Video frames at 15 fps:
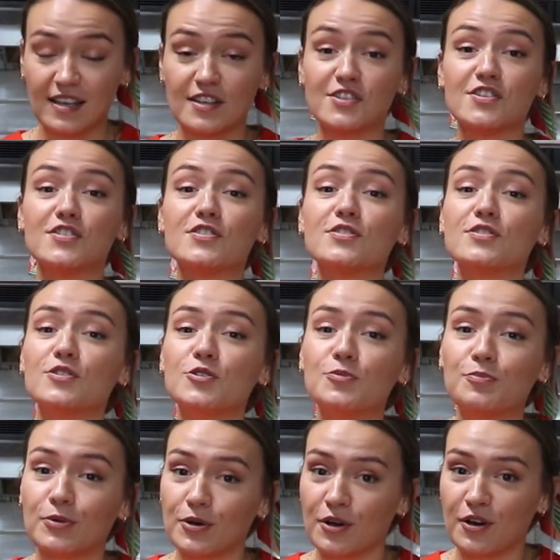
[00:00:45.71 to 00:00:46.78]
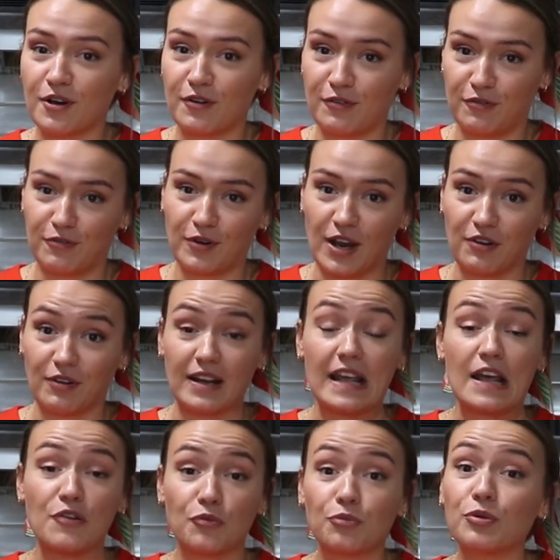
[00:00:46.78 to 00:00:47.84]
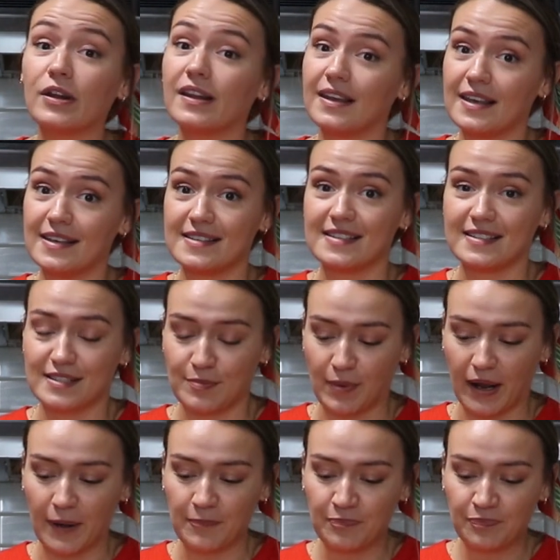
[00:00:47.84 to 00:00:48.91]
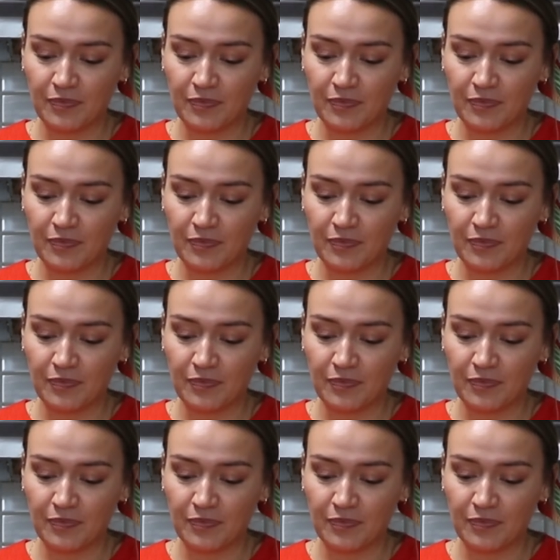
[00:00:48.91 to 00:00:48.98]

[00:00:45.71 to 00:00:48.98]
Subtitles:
It's super fragrant and really easy to make.